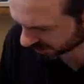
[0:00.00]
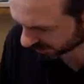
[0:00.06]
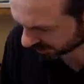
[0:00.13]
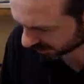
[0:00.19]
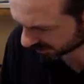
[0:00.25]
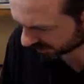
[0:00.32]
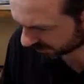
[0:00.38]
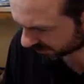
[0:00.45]

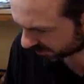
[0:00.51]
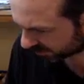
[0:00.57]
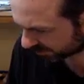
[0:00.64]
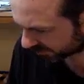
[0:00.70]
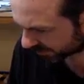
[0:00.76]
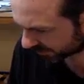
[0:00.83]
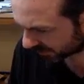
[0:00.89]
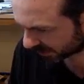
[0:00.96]
I
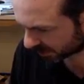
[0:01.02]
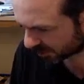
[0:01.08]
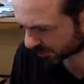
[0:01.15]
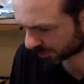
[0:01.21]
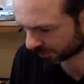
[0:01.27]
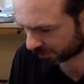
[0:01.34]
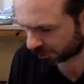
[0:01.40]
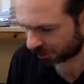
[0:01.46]
just
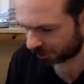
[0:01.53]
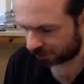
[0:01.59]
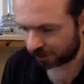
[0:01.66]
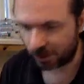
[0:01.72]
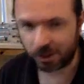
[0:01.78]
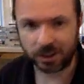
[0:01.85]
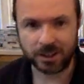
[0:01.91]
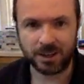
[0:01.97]
prefer it. And
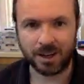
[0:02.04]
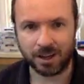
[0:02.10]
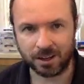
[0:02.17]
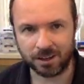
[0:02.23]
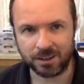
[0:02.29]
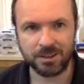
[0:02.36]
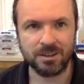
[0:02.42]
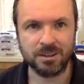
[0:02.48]
then I can
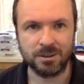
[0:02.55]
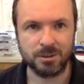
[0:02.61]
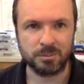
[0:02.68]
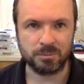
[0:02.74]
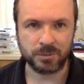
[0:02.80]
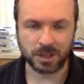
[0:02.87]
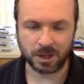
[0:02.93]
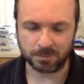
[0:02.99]
add in a
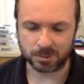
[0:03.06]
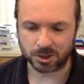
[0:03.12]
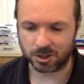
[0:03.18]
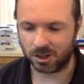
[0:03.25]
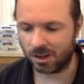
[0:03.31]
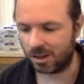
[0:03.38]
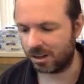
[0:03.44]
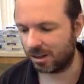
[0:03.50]
capture
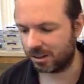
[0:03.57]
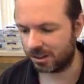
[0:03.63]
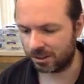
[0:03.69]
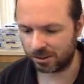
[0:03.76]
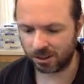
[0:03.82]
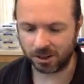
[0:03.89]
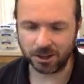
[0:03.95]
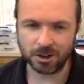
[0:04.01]
card.
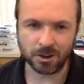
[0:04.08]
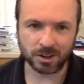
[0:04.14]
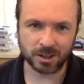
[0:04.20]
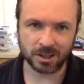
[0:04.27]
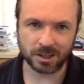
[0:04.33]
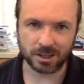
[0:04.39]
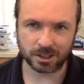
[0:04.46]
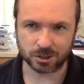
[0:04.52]
And I know I can
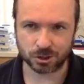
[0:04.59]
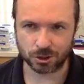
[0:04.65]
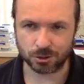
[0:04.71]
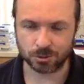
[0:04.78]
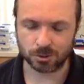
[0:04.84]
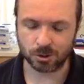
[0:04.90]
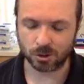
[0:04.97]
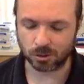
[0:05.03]
get
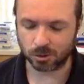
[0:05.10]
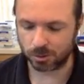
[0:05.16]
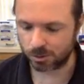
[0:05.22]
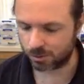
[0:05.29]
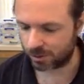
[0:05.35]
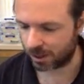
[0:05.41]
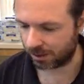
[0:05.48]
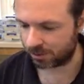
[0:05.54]
external
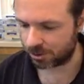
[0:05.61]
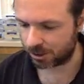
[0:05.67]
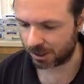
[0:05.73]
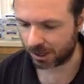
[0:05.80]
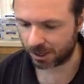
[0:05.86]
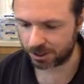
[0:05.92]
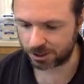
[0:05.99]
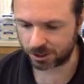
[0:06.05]
dongles for capturing
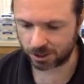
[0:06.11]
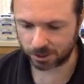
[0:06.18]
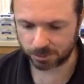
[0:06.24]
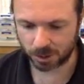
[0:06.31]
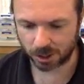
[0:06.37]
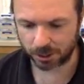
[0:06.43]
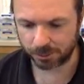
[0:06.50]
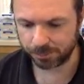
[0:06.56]

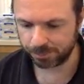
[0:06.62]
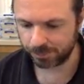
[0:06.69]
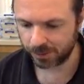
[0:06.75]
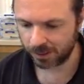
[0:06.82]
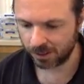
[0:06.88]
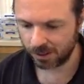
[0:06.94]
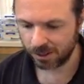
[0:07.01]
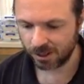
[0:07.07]
HDMI.
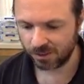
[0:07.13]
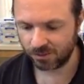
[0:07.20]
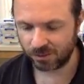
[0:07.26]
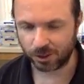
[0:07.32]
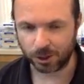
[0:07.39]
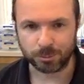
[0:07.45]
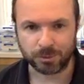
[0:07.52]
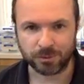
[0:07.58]
But
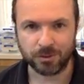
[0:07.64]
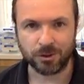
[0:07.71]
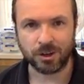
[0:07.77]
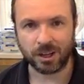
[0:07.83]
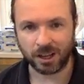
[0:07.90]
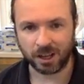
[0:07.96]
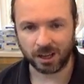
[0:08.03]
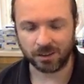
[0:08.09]
I'd prefer
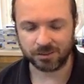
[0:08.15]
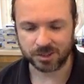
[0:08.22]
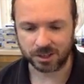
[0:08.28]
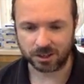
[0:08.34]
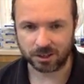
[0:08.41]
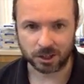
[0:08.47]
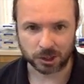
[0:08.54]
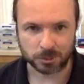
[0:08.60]
to have
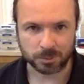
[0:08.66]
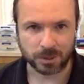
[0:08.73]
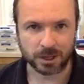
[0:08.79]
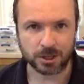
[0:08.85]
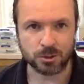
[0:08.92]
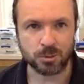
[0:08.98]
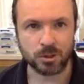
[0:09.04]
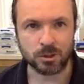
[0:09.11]
something like the
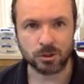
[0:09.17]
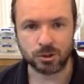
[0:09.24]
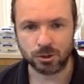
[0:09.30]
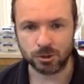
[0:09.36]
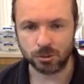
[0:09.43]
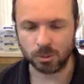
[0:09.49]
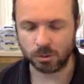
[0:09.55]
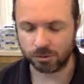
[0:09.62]
Magewell
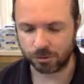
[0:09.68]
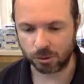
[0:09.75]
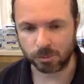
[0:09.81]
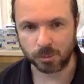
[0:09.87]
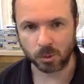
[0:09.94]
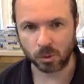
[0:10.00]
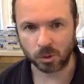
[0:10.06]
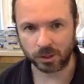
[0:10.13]
2 or
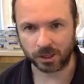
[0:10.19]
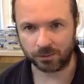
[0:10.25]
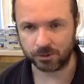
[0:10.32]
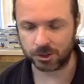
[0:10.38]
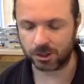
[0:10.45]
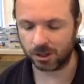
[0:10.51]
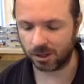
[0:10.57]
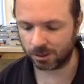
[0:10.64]
4-port
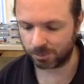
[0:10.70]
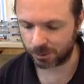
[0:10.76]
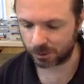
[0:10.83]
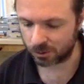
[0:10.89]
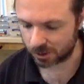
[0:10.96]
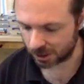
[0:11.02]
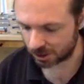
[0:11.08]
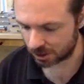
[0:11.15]
capture card
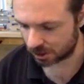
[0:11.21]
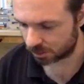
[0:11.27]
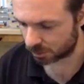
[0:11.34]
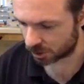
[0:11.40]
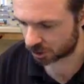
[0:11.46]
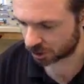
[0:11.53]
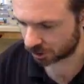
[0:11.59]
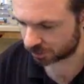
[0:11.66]
built into the
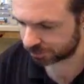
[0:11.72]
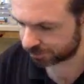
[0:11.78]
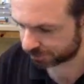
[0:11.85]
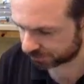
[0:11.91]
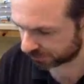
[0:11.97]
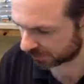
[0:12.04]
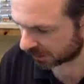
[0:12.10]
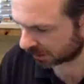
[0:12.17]
machine.
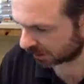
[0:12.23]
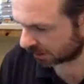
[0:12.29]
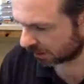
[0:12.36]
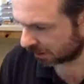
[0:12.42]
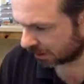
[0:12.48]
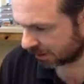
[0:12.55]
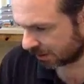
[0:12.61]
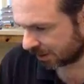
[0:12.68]

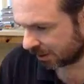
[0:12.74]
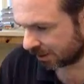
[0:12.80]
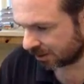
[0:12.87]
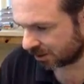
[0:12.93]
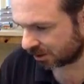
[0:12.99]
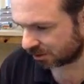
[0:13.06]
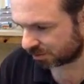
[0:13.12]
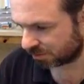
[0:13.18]

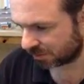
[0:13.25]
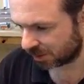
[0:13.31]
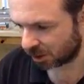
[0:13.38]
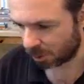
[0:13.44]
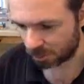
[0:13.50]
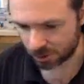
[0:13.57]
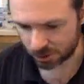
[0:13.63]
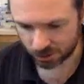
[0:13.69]
Just the
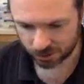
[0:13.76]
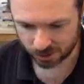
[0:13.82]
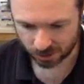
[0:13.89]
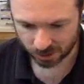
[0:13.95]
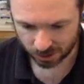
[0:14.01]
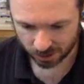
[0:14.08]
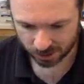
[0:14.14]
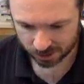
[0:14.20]
options are
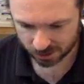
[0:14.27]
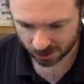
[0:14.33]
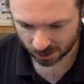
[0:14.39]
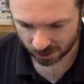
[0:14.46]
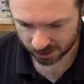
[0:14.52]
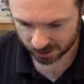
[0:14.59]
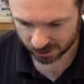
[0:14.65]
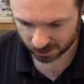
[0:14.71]
there, that's the
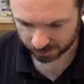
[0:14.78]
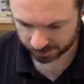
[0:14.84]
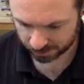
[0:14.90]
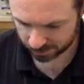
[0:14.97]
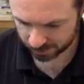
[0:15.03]
nice thing.